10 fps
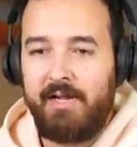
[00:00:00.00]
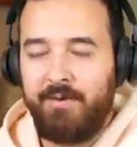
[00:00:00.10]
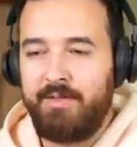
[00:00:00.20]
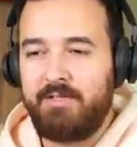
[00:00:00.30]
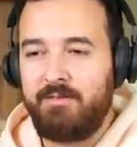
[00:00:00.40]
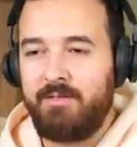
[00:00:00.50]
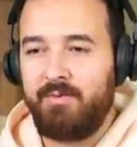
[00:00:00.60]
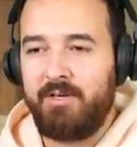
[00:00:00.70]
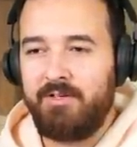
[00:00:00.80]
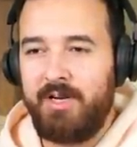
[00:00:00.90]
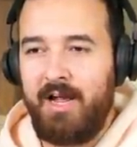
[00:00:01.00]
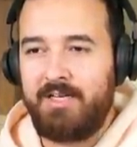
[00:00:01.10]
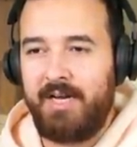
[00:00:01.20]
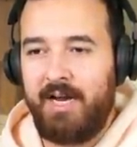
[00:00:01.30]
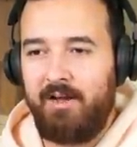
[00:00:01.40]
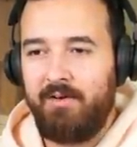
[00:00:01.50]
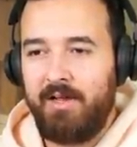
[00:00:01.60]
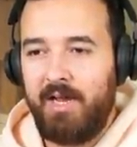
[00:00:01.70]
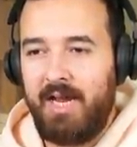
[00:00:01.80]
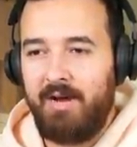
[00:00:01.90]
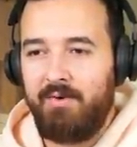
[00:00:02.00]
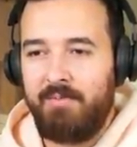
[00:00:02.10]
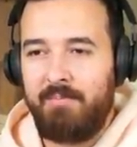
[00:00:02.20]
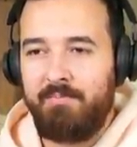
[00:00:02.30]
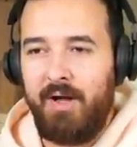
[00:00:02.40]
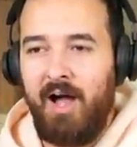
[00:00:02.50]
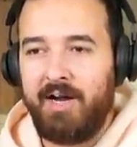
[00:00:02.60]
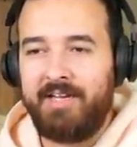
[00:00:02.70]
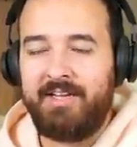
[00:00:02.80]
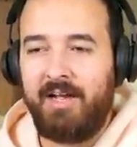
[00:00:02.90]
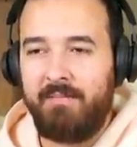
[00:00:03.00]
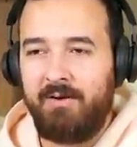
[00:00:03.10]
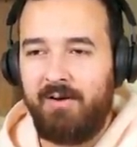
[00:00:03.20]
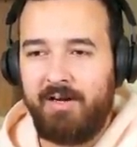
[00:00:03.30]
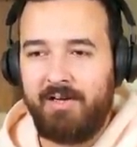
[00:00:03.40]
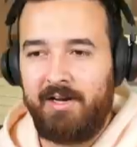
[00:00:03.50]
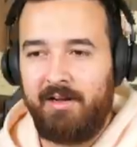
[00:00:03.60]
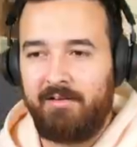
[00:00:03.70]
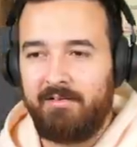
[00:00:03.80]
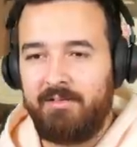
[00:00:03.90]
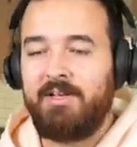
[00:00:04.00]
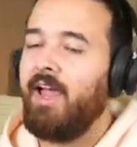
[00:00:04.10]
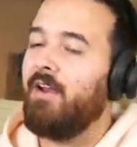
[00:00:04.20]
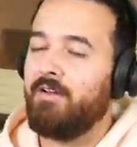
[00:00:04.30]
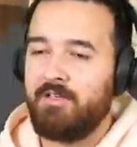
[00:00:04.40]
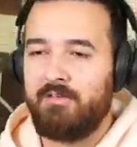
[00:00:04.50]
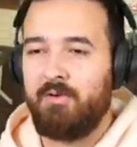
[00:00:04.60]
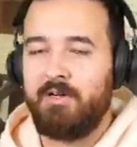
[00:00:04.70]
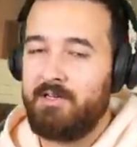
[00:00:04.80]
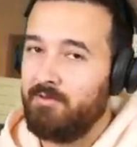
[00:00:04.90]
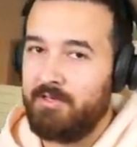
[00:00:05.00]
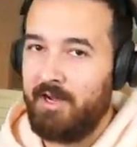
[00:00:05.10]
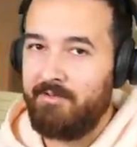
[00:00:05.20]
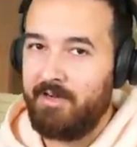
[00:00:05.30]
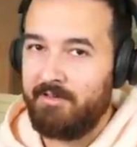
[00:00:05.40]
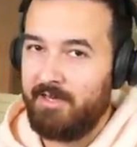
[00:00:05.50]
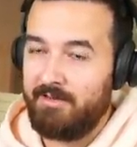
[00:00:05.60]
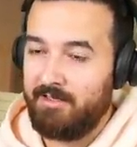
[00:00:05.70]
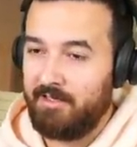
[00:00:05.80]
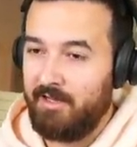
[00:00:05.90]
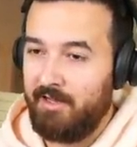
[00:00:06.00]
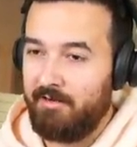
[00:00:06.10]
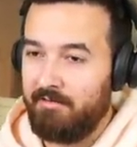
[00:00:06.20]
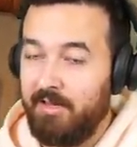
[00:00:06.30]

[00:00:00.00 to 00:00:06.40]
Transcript: If this is a real Chow Chow, it would be barking at me right now. You cannot just walk into a Chow Chow's house like that.